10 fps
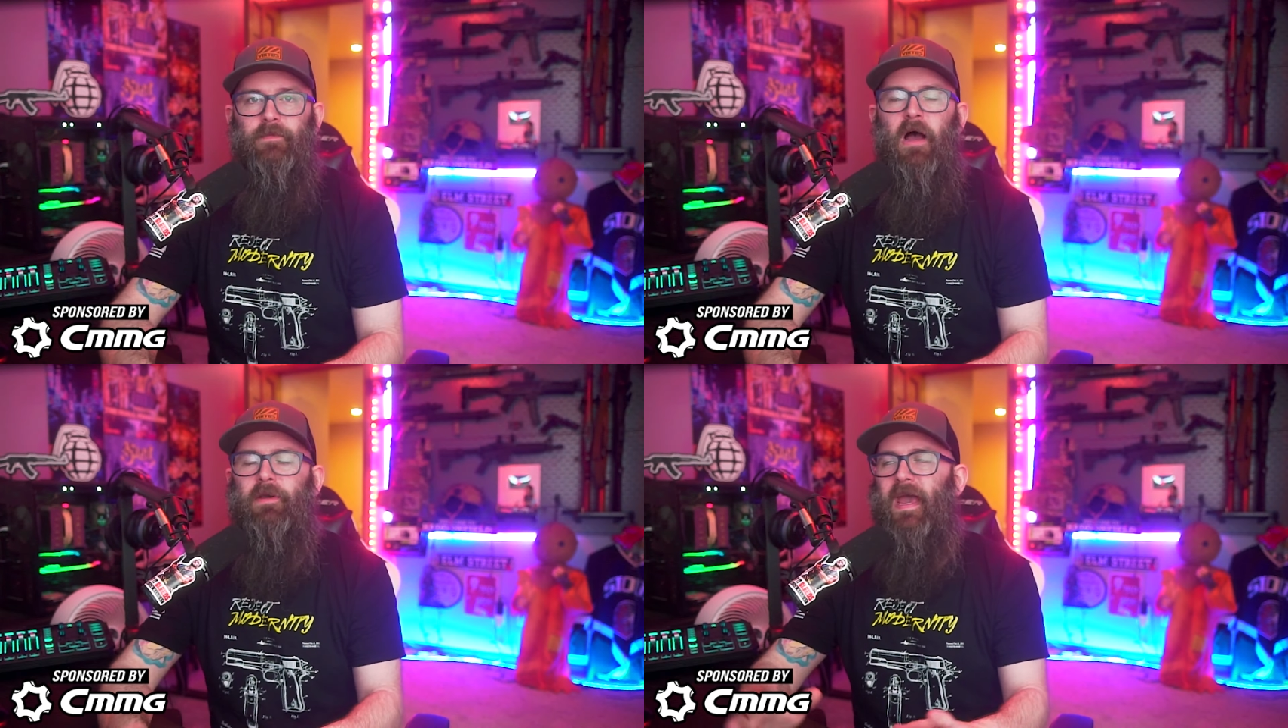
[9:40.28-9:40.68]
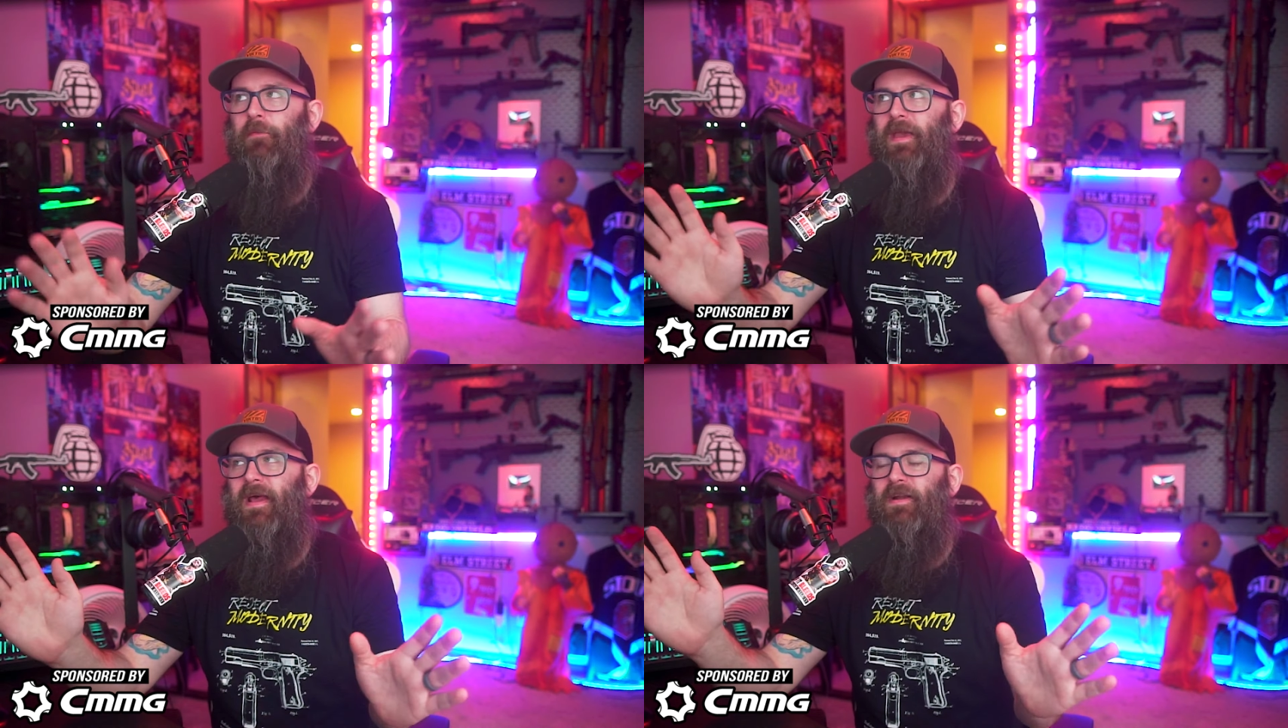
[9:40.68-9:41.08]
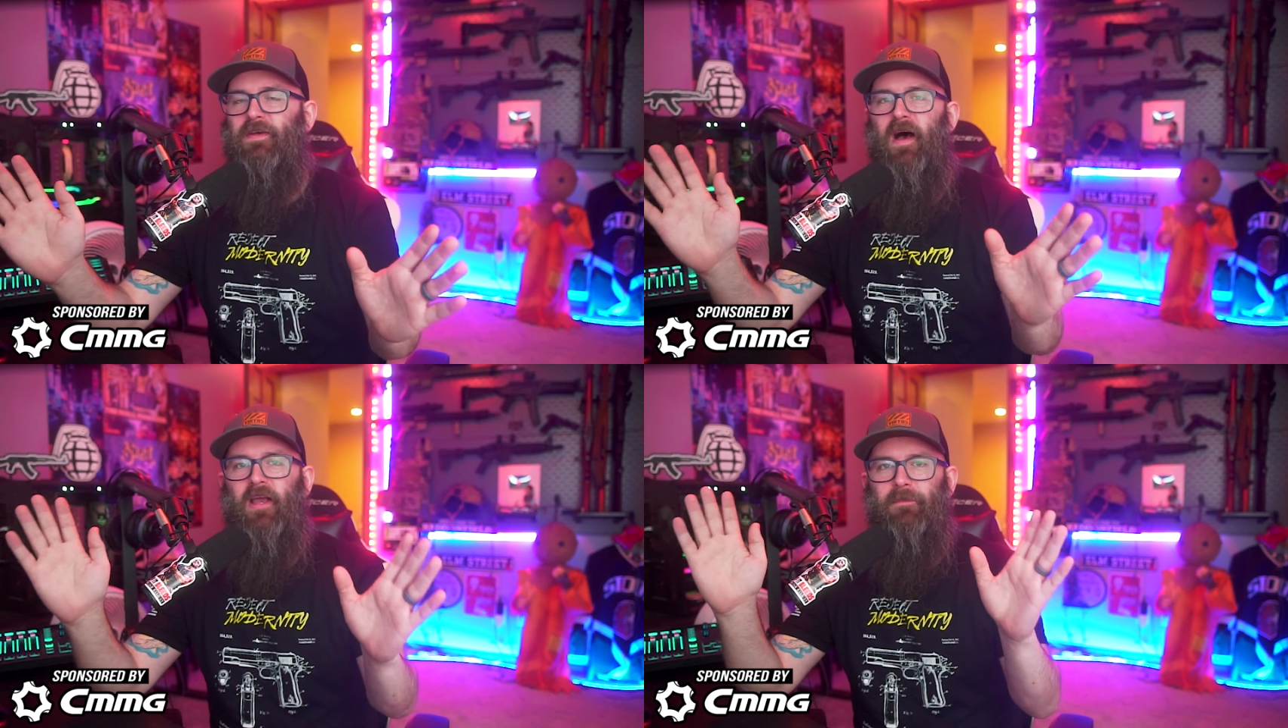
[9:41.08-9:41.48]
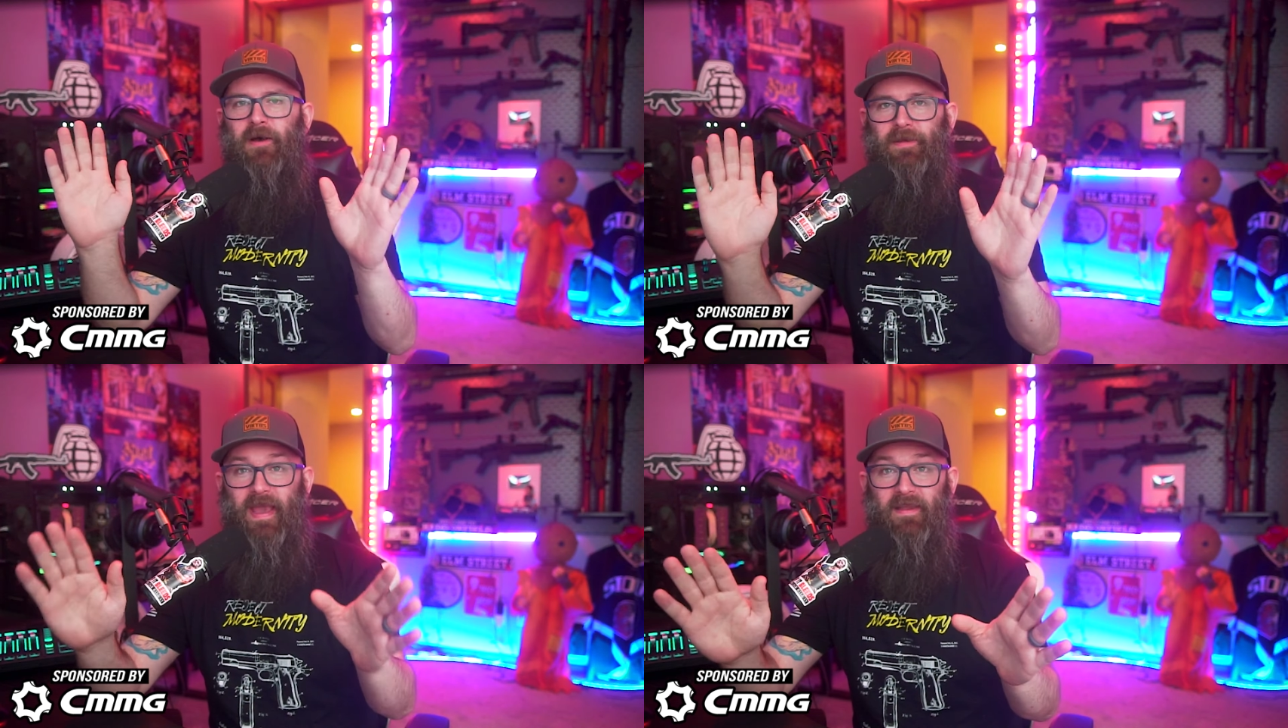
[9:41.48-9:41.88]
Okay, we gotta talk
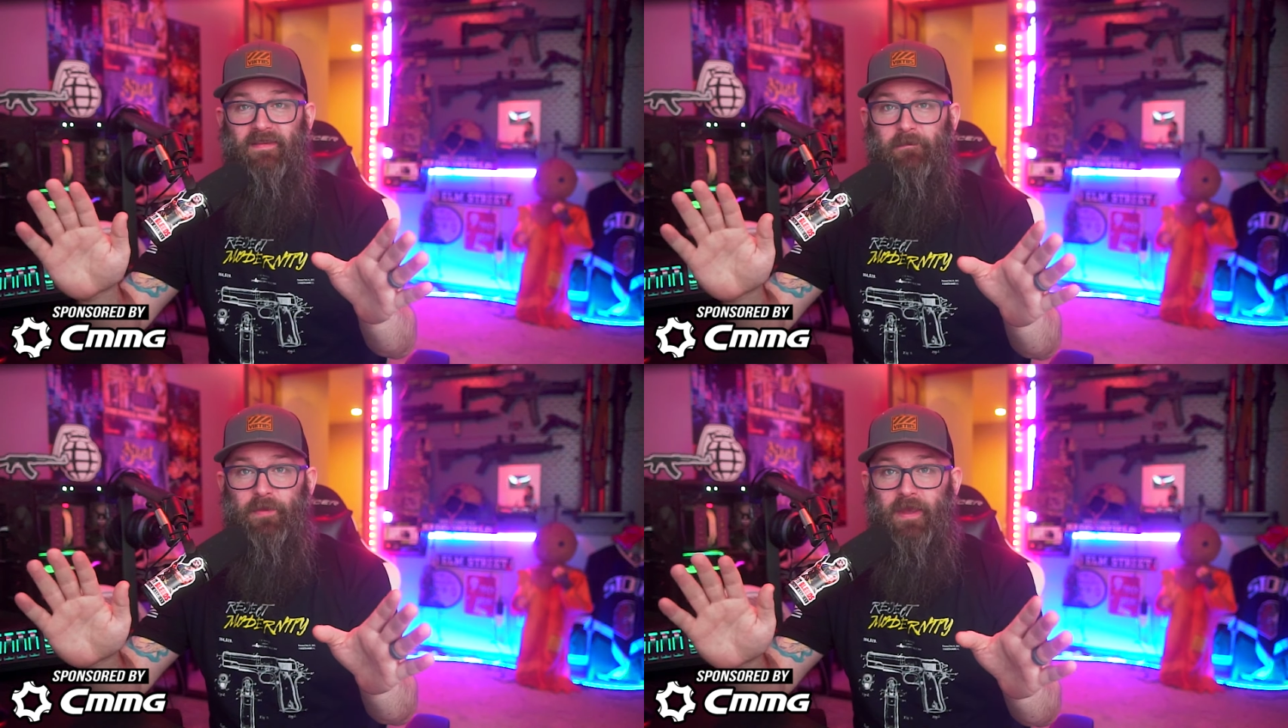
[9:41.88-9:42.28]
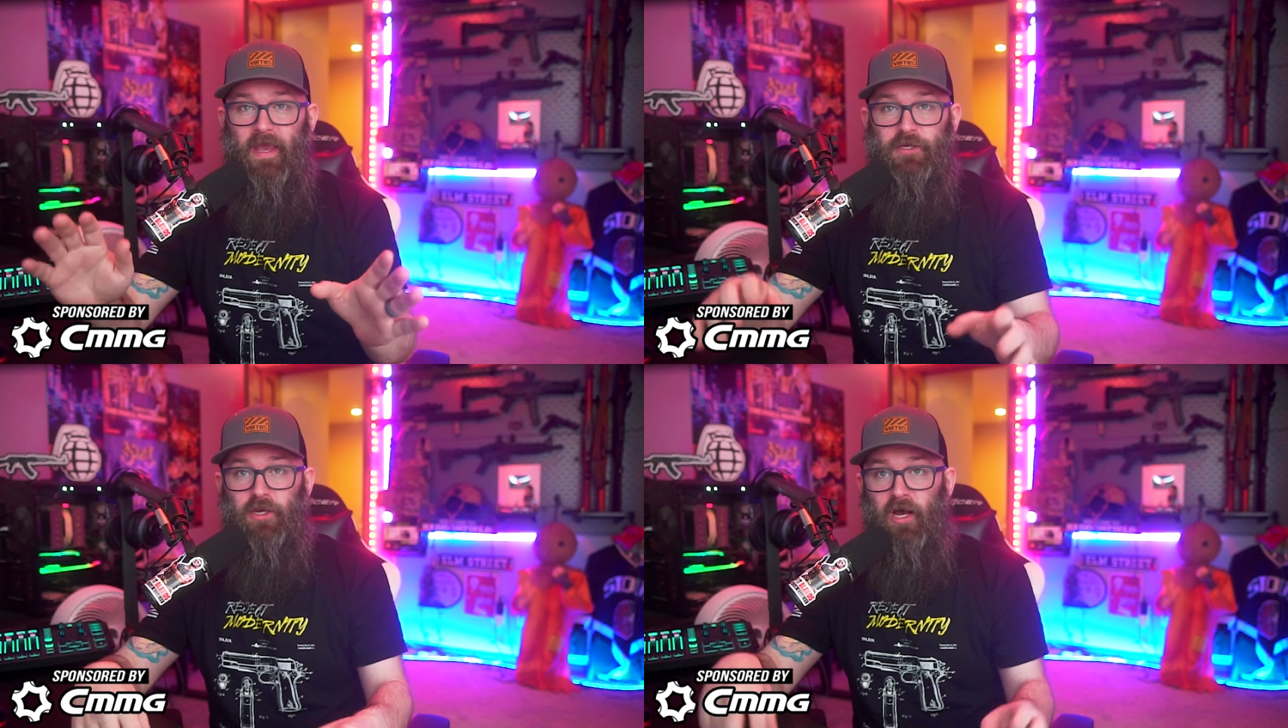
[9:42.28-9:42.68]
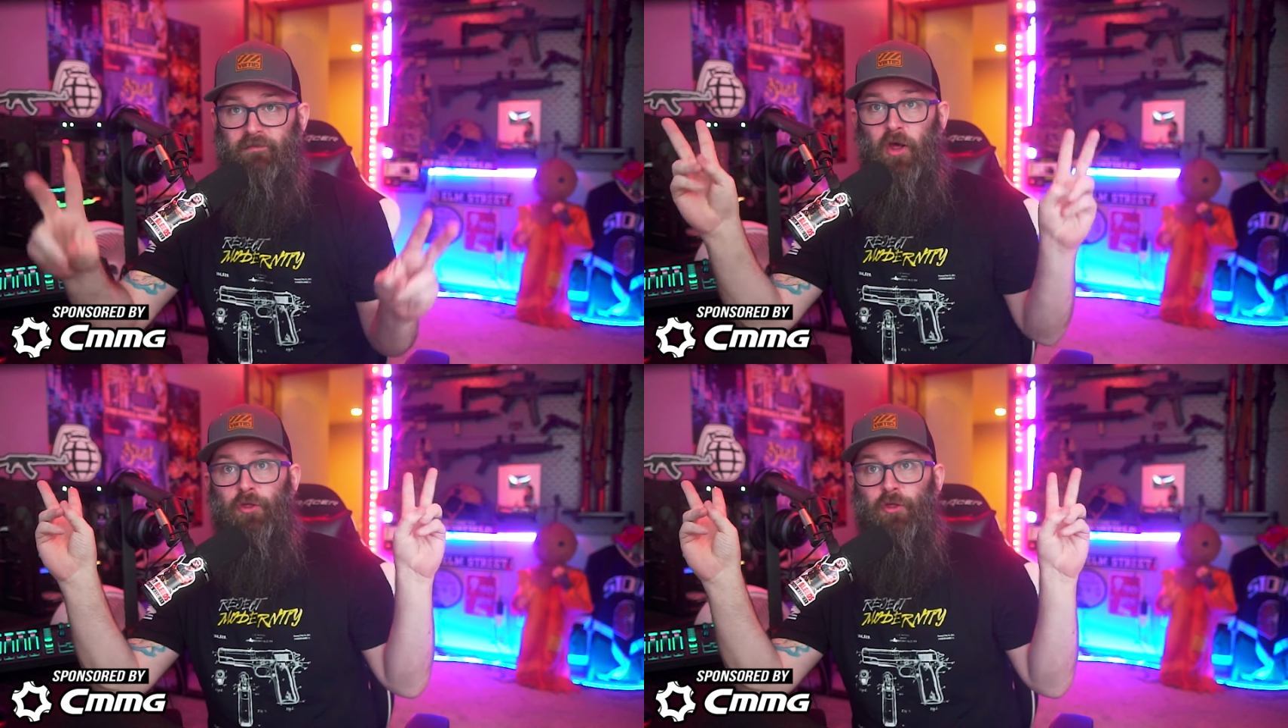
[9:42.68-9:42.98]
about Ken's implication of